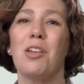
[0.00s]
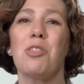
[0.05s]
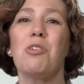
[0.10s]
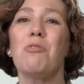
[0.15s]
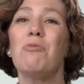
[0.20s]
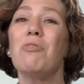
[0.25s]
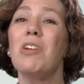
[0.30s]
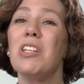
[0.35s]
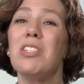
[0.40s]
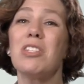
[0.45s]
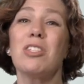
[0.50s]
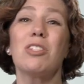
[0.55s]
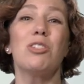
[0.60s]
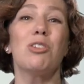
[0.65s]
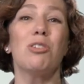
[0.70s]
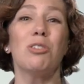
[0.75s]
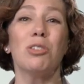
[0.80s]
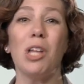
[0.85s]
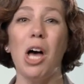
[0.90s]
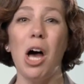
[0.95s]
The
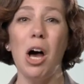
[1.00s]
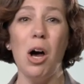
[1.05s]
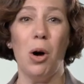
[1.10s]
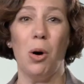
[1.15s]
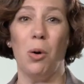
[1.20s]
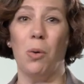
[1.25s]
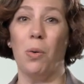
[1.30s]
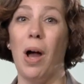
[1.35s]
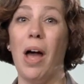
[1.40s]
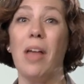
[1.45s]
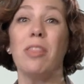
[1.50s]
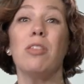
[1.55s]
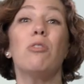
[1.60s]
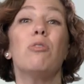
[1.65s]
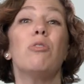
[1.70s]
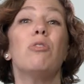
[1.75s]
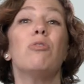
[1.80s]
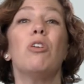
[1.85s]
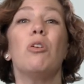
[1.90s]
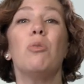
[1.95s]
risks are low, and the
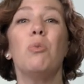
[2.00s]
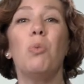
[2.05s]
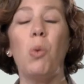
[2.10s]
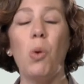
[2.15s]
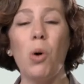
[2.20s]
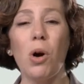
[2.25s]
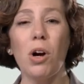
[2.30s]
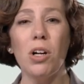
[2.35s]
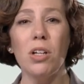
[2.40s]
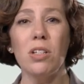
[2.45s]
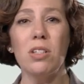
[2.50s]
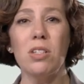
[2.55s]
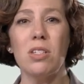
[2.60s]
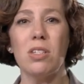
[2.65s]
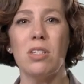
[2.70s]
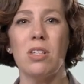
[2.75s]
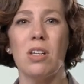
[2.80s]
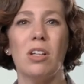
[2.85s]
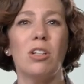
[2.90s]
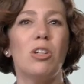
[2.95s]

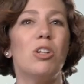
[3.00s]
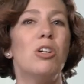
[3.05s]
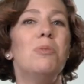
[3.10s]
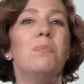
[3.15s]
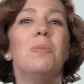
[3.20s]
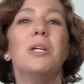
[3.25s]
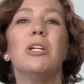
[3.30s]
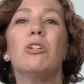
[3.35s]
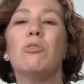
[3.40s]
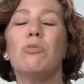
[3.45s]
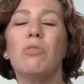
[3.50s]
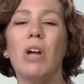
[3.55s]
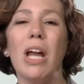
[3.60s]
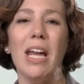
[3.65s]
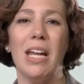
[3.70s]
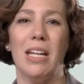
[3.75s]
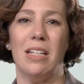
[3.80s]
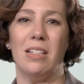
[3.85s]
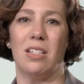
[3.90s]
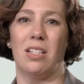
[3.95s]
rewards could be
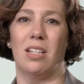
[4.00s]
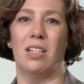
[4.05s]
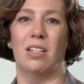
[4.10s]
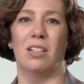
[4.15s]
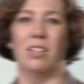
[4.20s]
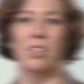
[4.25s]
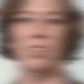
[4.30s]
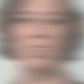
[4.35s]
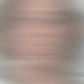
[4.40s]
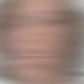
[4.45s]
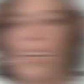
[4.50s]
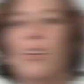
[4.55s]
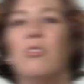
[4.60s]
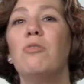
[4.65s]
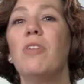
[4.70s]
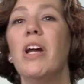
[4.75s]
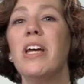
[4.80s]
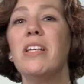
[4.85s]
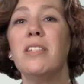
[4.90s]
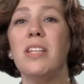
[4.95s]
great.
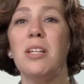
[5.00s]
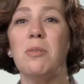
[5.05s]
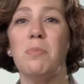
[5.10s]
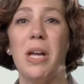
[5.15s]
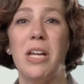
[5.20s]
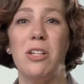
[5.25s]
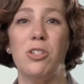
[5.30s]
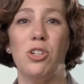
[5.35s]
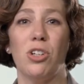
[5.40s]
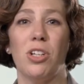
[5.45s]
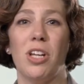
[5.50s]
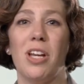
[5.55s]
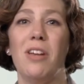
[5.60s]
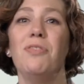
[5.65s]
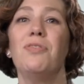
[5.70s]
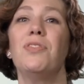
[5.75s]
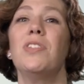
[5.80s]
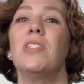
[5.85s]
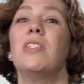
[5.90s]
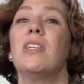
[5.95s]
Raising major
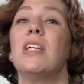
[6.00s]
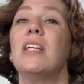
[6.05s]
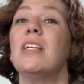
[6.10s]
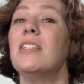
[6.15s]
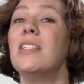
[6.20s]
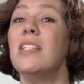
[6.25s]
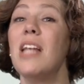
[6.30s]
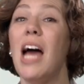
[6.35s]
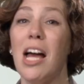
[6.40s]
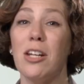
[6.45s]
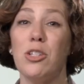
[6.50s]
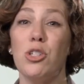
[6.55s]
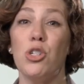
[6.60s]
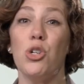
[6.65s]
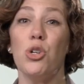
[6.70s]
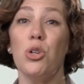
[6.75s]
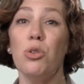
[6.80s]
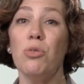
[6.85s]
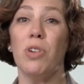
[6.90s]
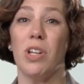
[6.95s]
gifts is not
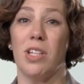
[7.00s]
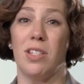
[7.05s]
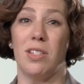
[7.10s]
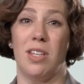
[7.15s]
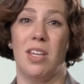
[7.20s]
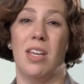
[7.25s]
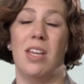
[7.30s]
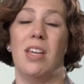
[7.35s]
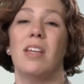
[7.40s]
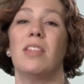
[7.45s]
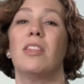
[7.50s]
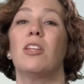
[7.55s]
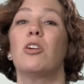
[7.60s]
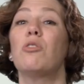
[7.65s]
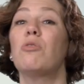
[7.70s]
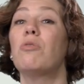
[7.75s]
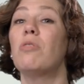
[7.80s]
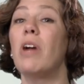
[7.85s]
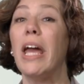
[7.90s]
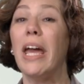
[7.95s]
too risky in the
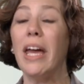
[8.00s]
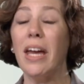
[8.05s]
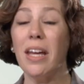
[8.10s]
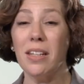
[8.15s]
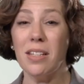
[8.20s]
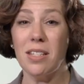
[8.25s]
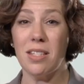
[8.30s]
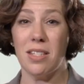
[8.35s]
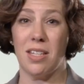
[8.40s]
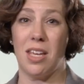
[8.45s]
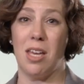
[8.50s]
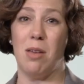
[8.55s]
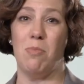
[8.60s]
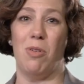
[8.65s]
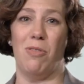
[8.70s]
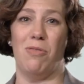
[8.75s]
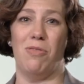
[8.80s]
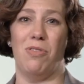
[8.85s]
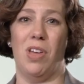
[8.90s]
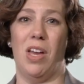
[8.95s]
grand scheme
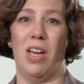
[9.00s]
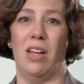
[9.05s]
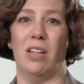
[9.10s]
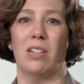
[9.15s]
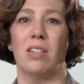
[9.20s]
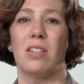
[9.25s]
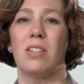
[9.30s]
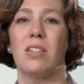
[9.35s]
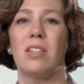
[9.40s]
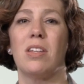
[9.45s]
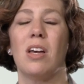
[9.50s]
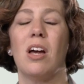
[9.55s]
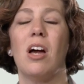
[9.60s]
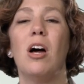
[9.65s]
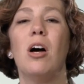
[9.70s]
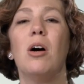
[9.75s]
of things.